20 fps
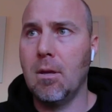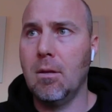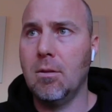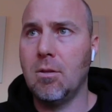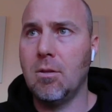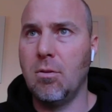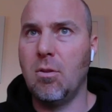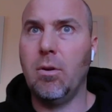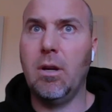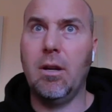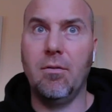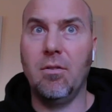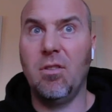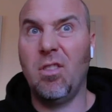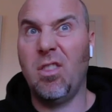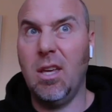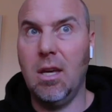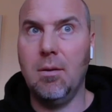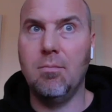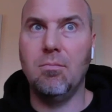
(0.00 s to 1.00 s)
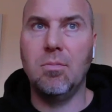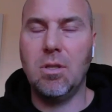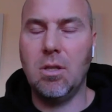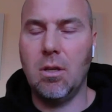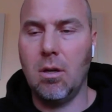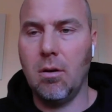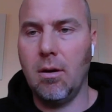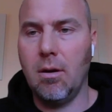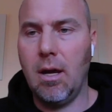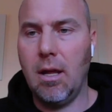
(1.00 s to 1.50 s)
So 3 different themes,
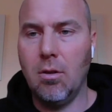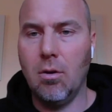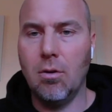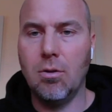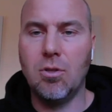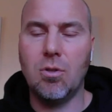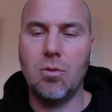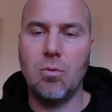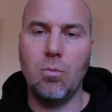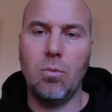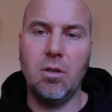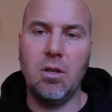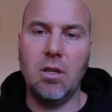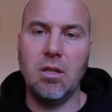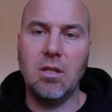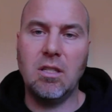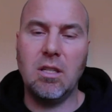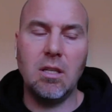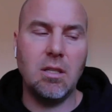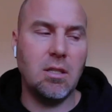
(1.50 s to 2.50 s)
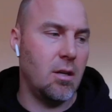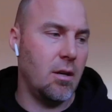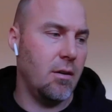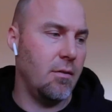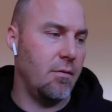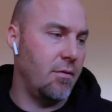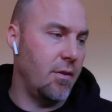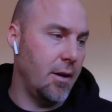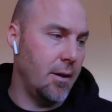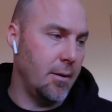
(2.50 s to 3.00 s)
and those would consist
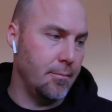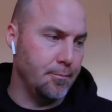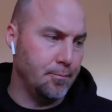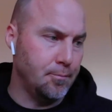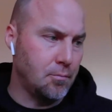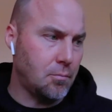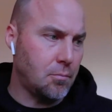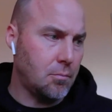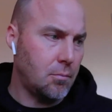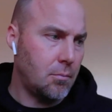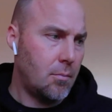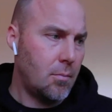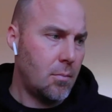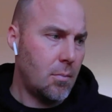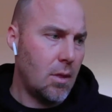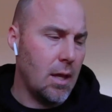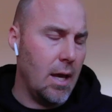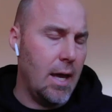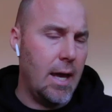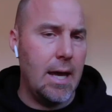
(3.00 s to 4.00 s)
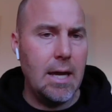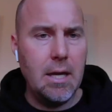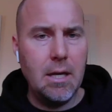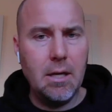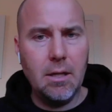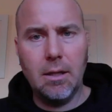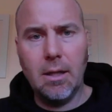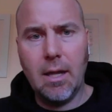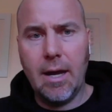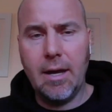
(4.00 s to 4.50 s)
of
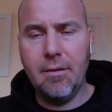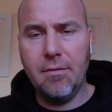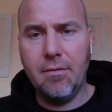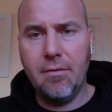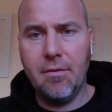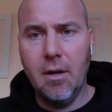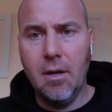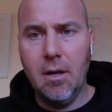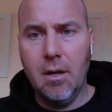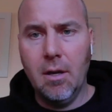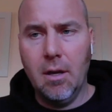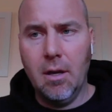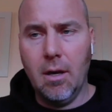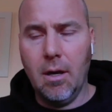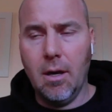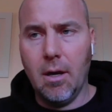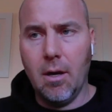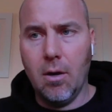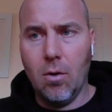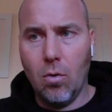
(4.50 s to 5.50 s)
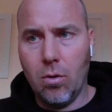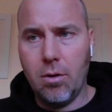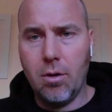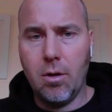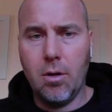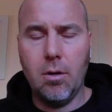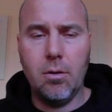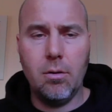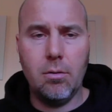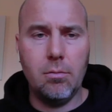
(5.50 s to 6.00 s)
a life
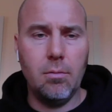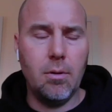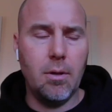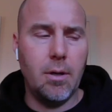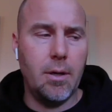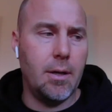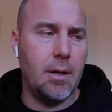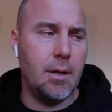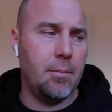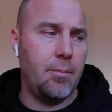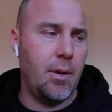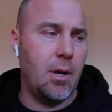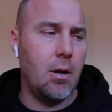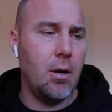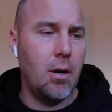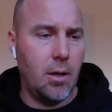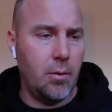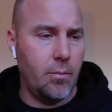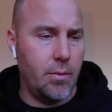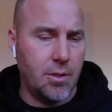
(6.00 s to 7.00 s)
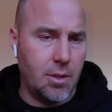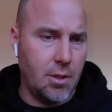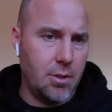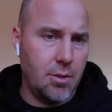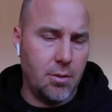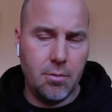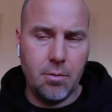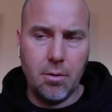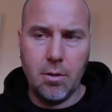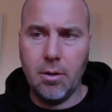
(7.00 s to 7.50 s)
order paragon, which I
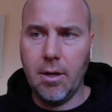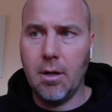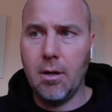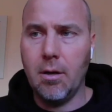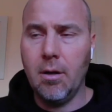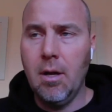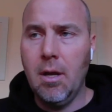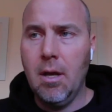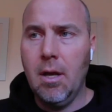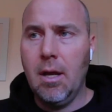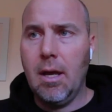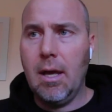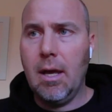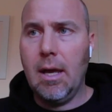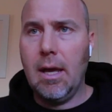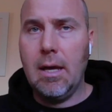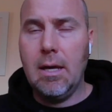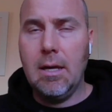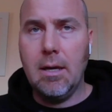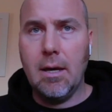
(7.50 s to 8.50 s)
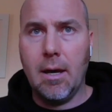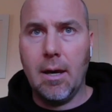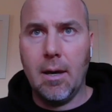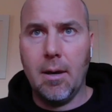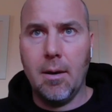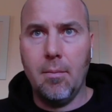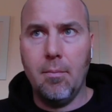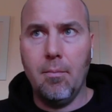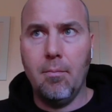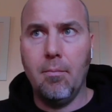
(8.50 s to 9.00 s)
showed earlier,
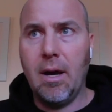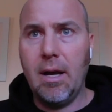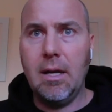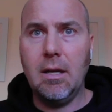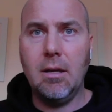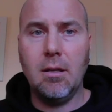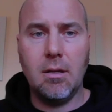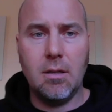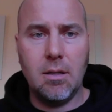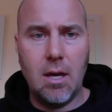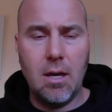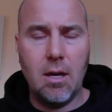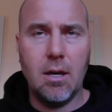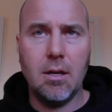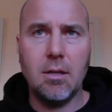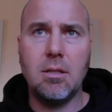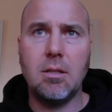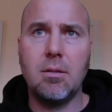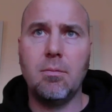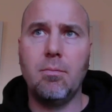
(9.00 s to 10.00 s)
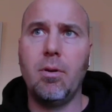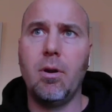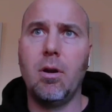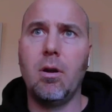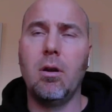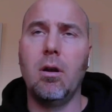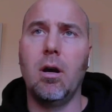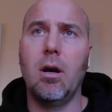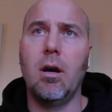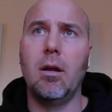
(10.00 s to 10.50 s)
a might chaos
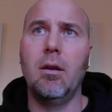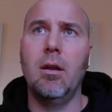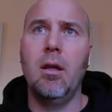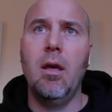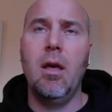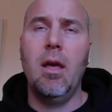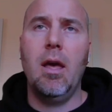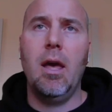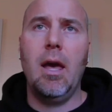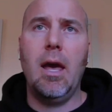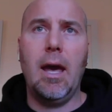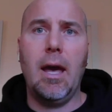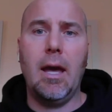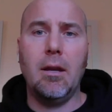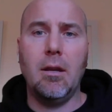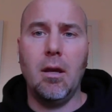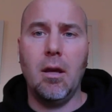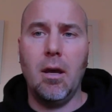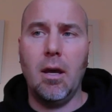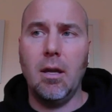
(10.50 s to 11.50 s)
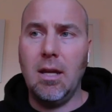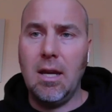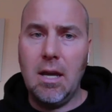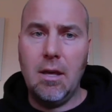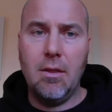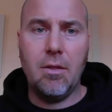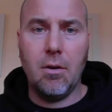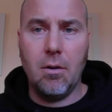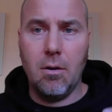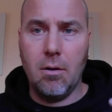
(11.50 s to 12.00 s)
paragon, and an
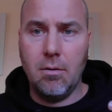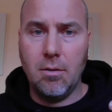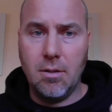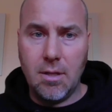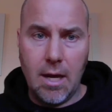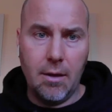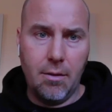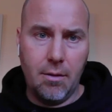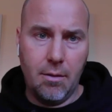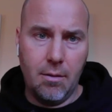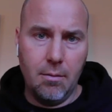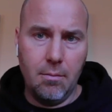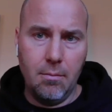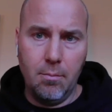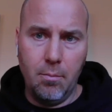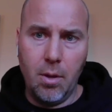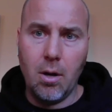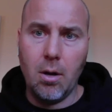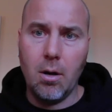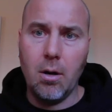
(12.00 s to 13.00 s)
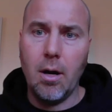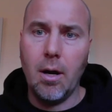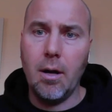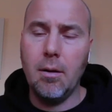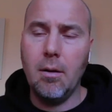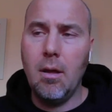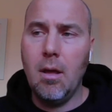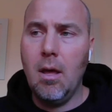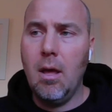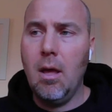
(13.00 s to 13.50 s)
ether death
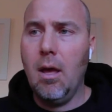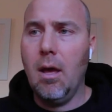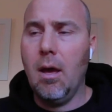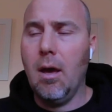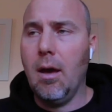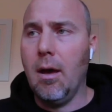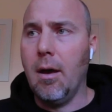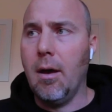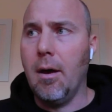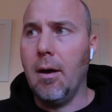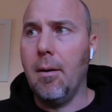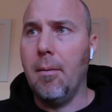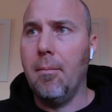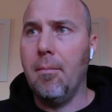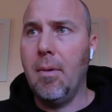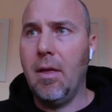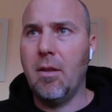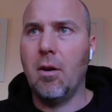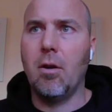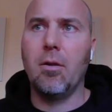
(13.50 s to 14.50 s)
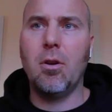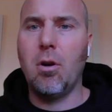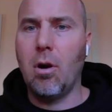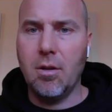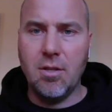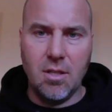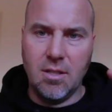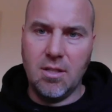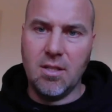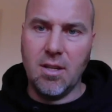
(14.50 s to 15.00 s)
paragon. And then all the
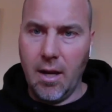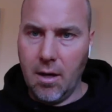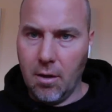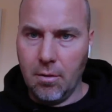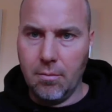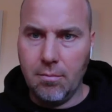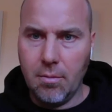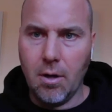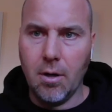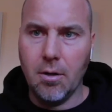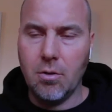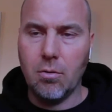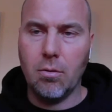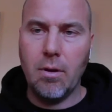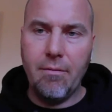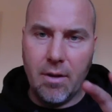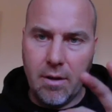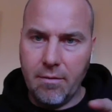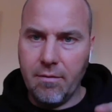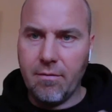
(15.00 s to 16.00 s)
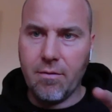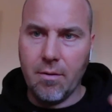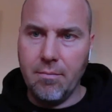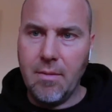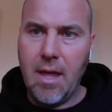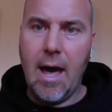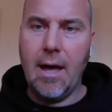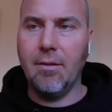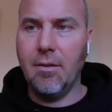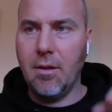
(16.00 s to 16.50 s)
cards inside are derivative from
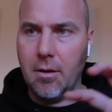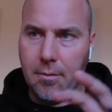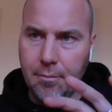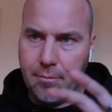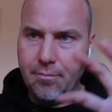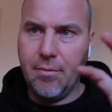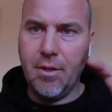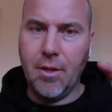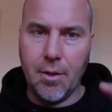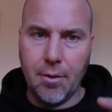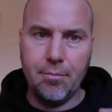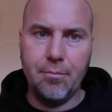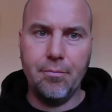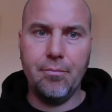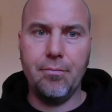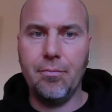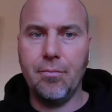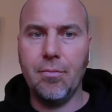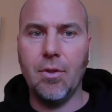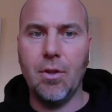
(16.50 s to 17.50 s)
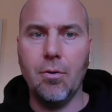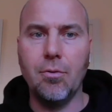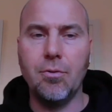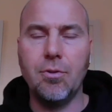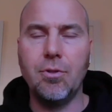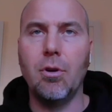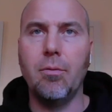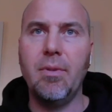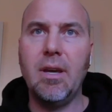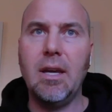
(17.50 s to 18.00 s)
that. They're, those
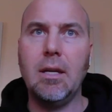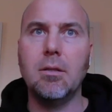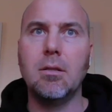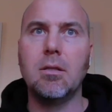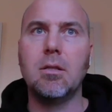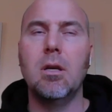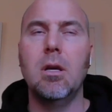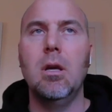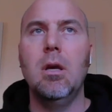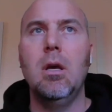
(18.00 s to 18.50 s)
domains.